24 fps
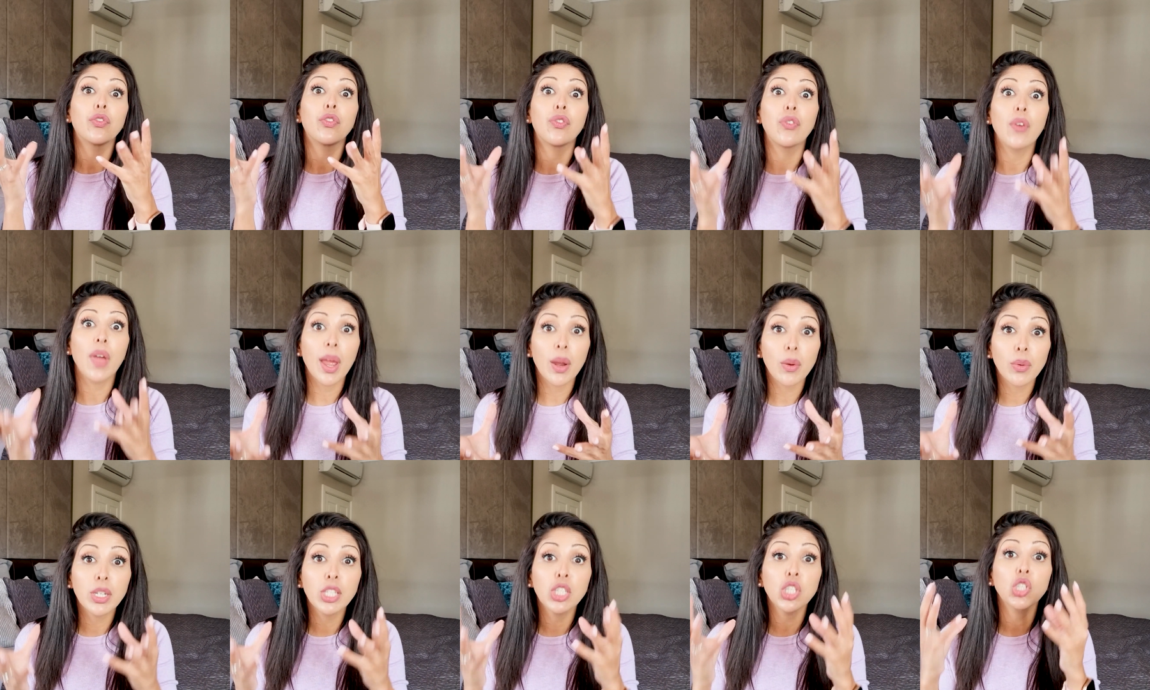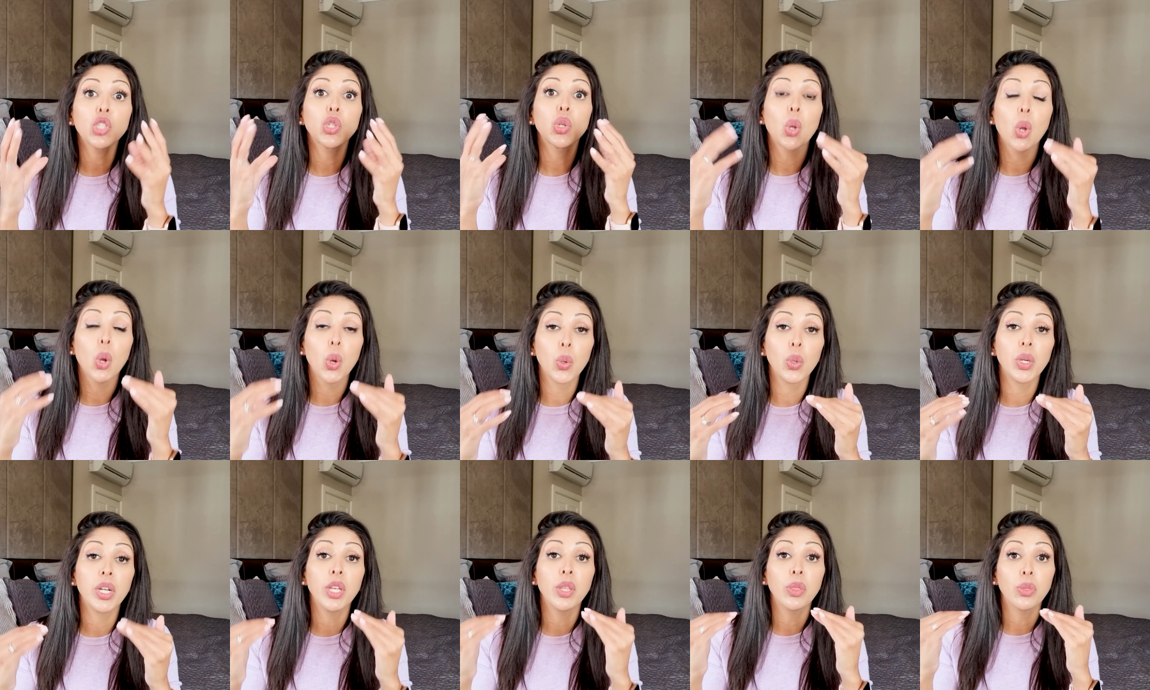very
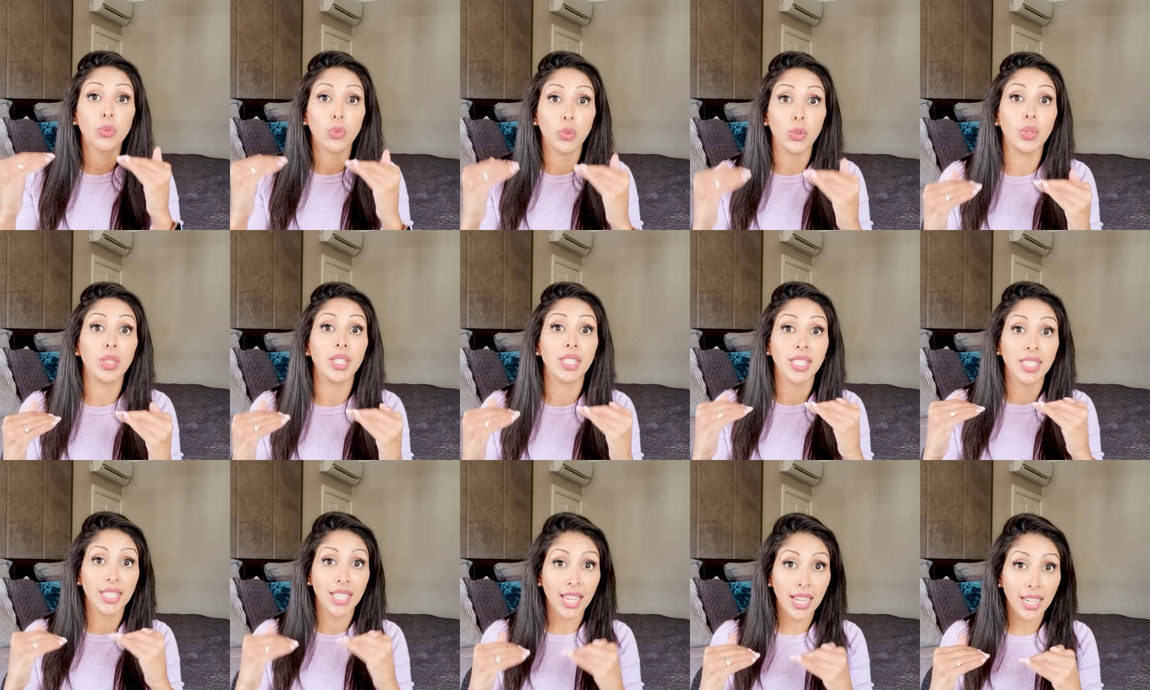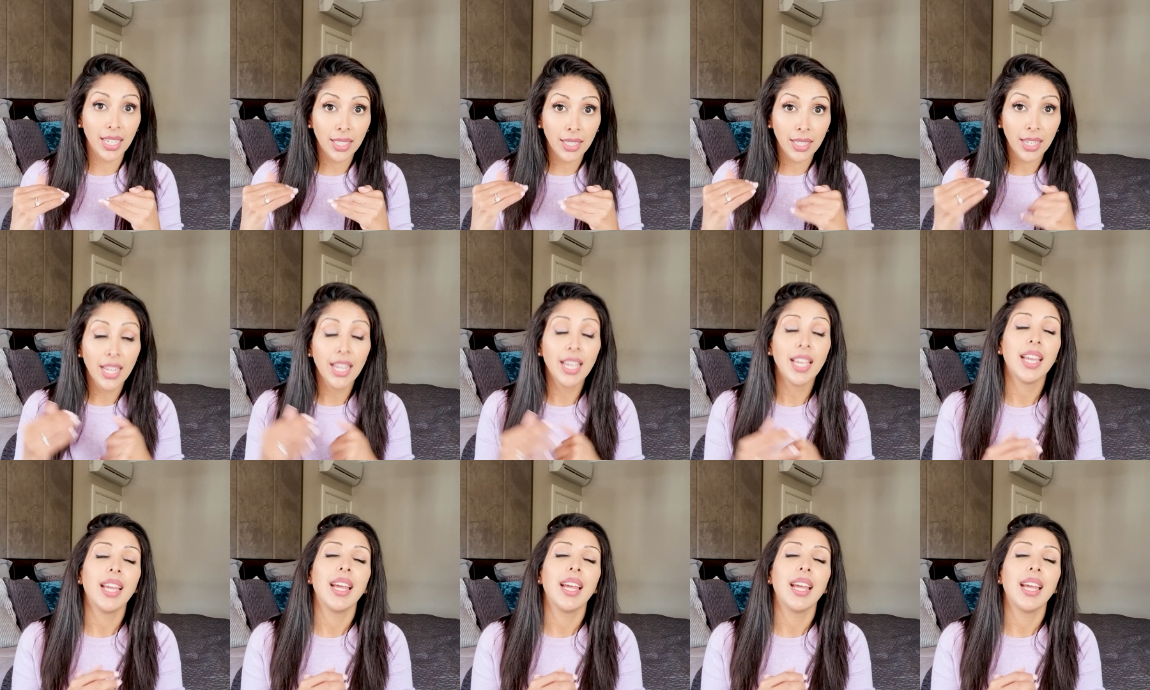slowly through the skin